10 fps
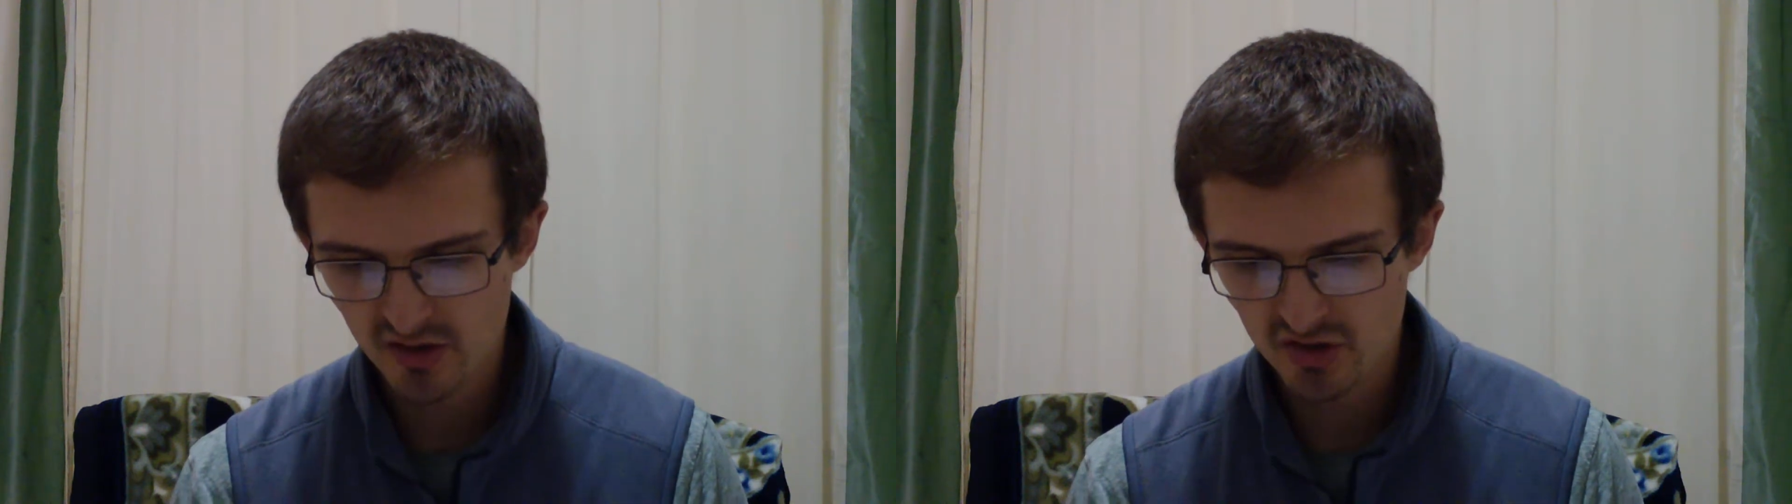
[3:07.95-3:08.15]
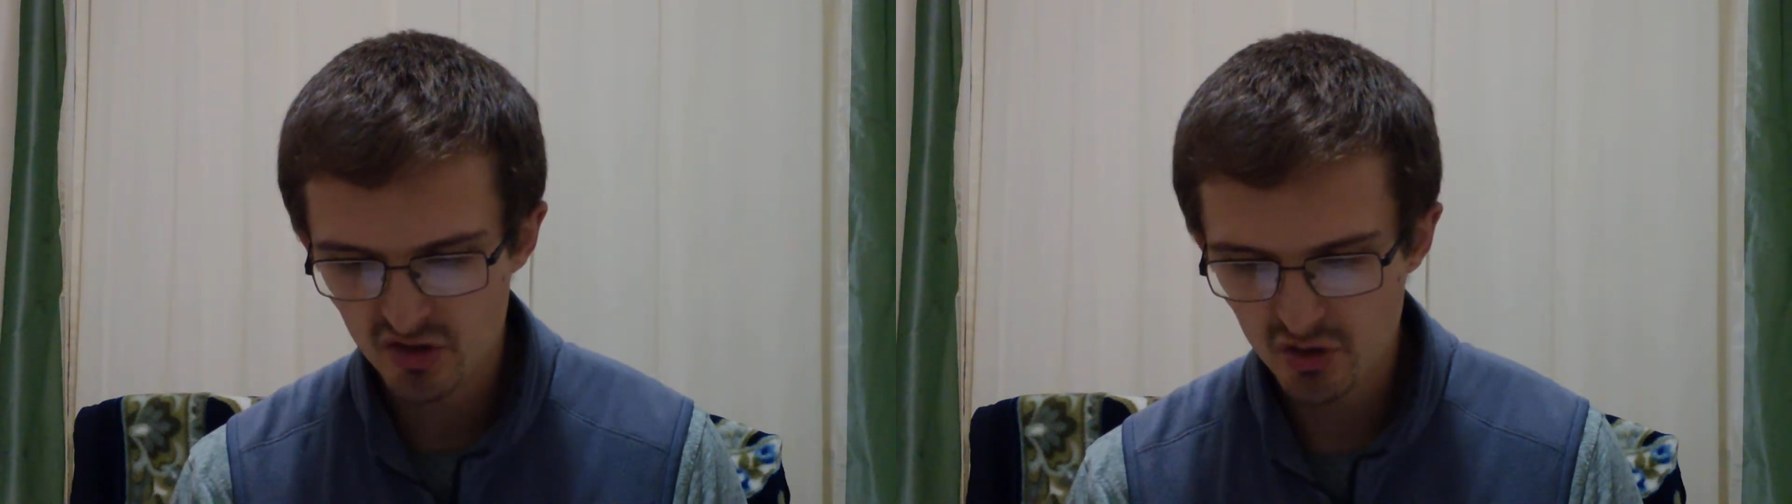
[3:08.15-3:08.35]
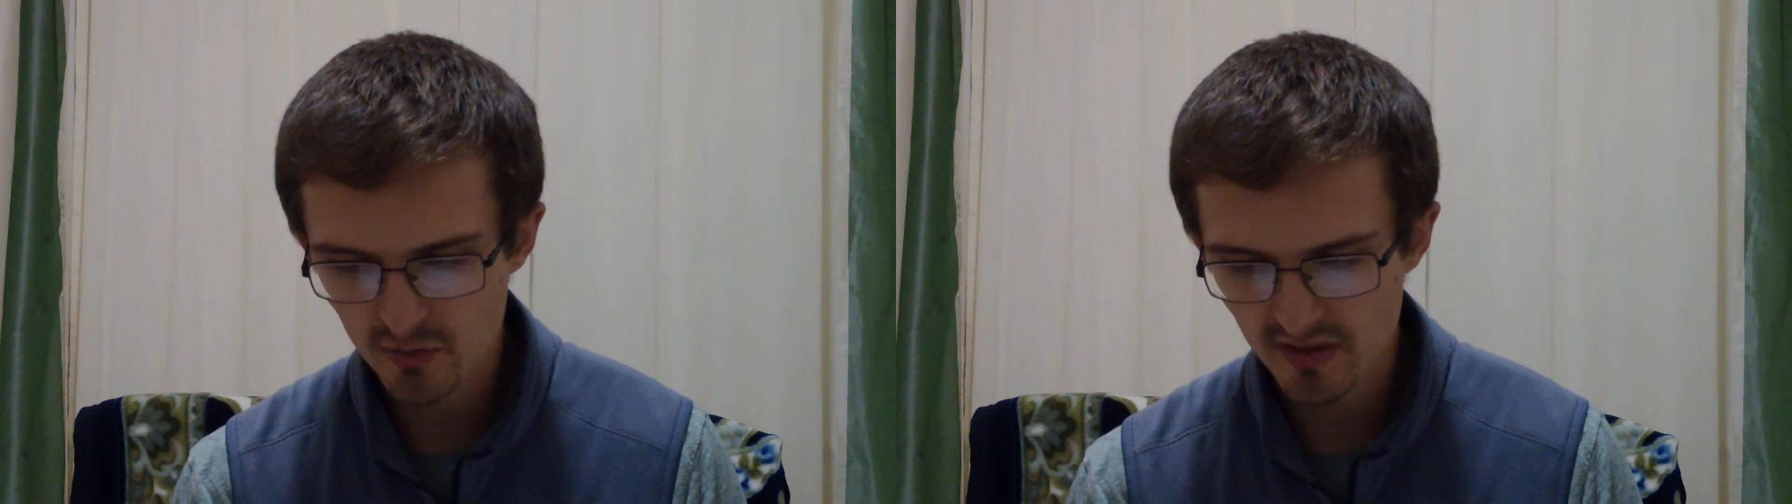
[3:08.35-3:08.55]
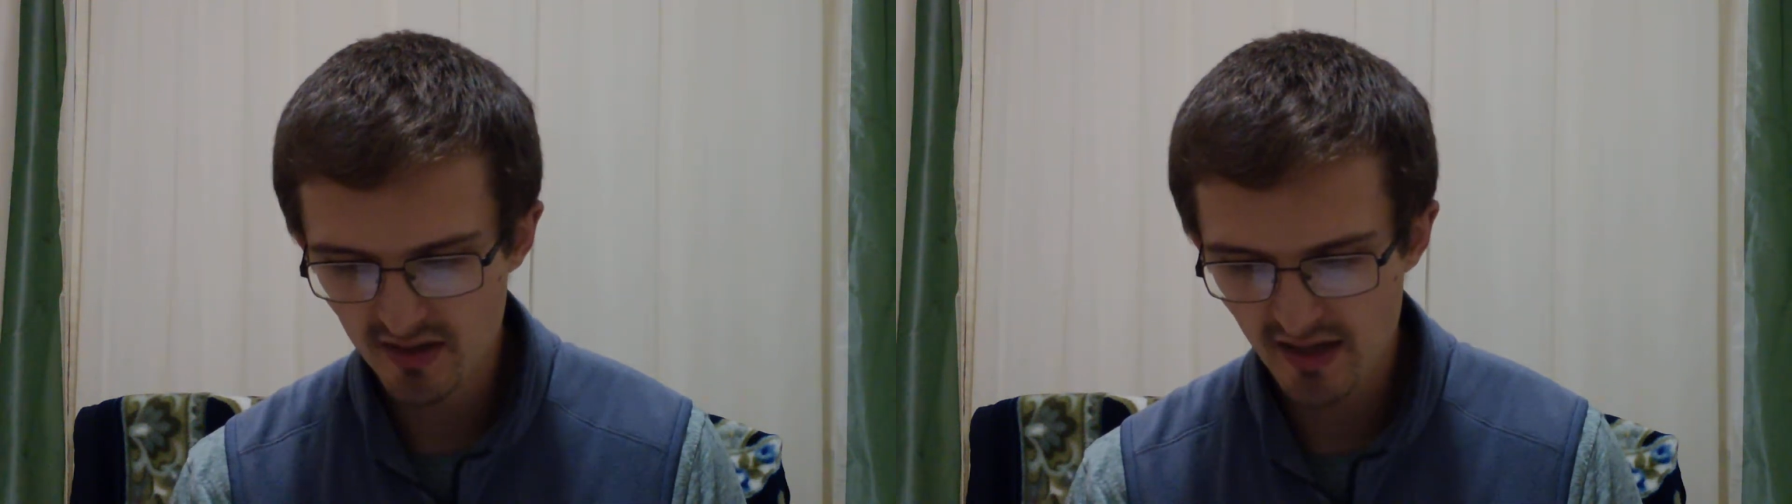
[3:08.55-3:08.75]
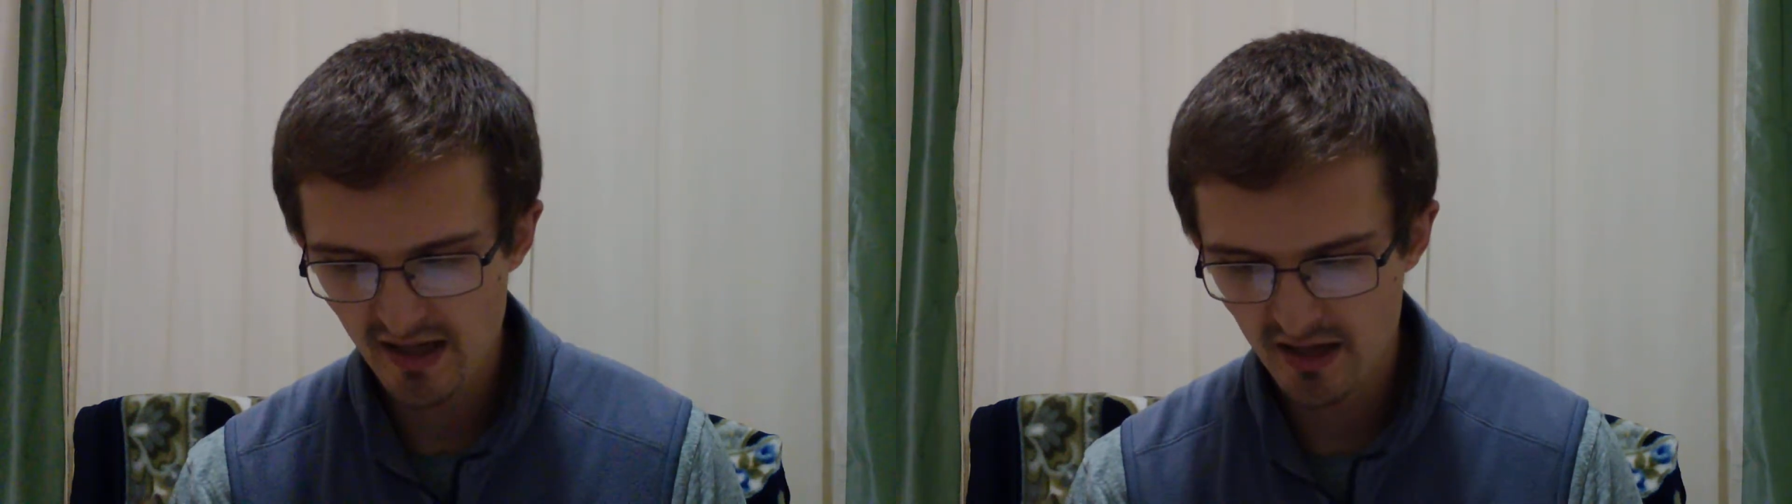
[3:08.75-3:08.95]

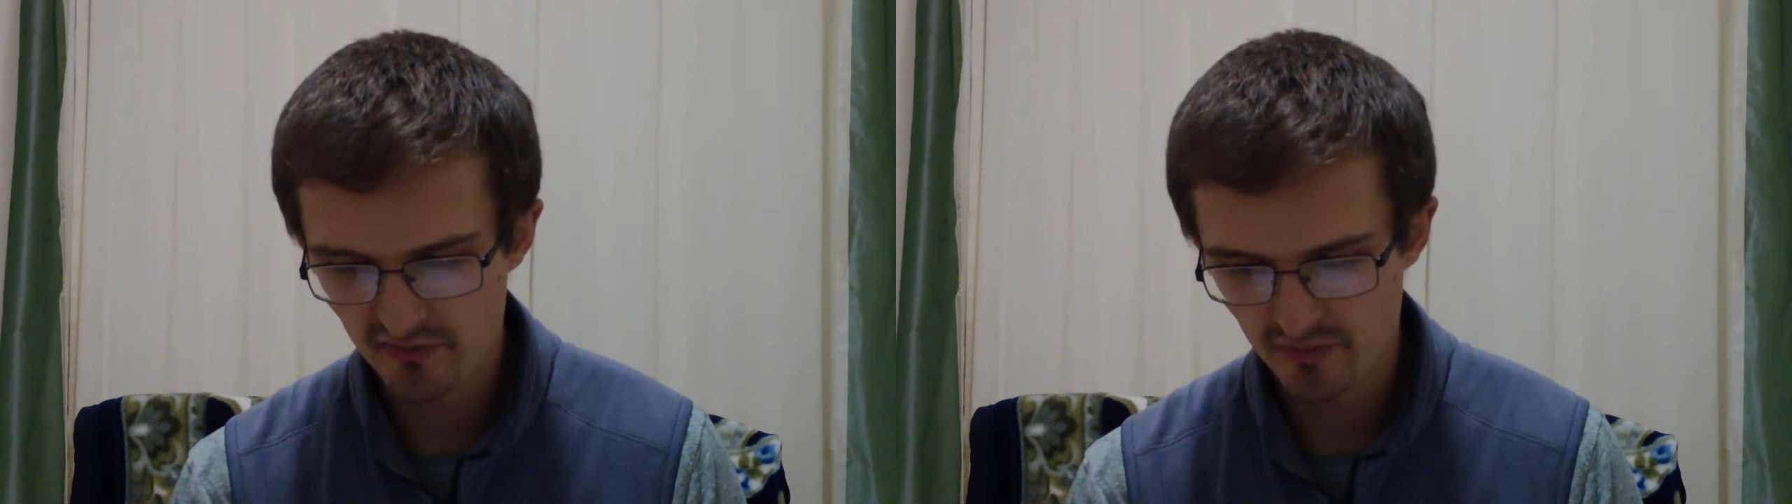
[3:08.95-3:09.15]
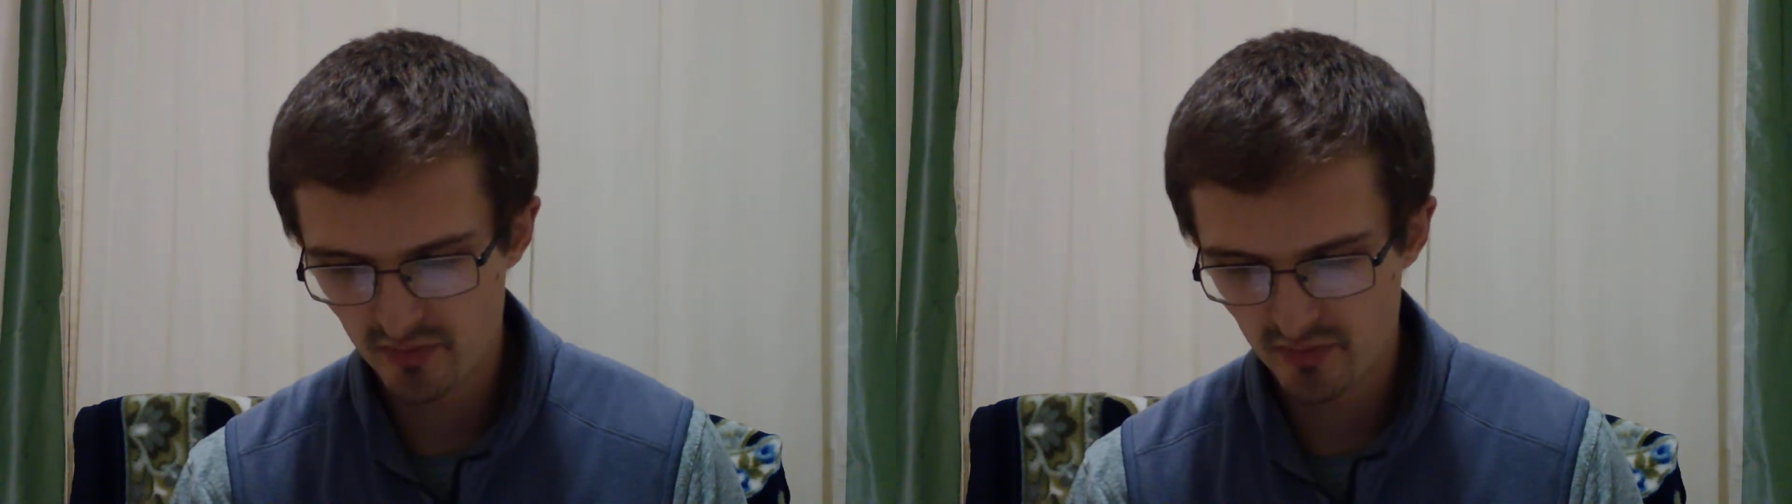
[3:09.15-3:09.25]
human alpha